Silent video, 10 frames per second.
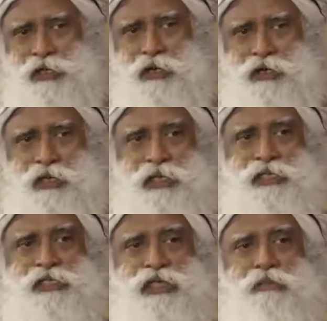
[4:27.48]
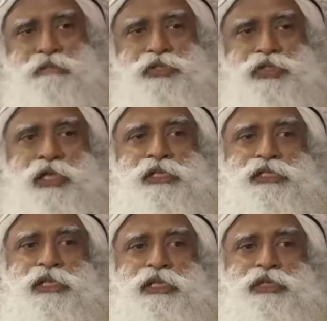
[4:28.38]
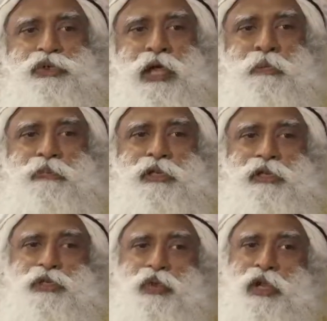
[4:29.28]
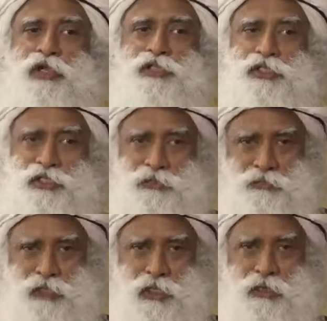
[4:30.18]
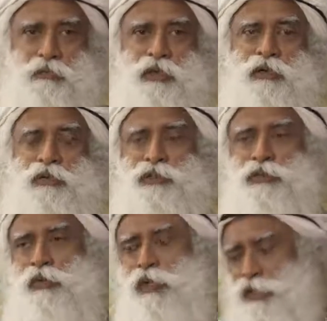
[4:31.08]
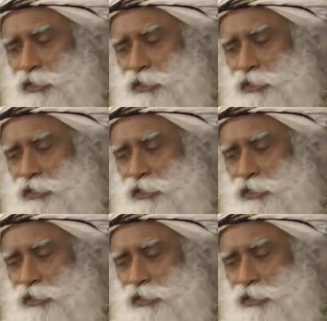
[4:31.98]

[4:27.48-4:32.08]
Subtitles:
are, some change needs to happen in the solar system, because solar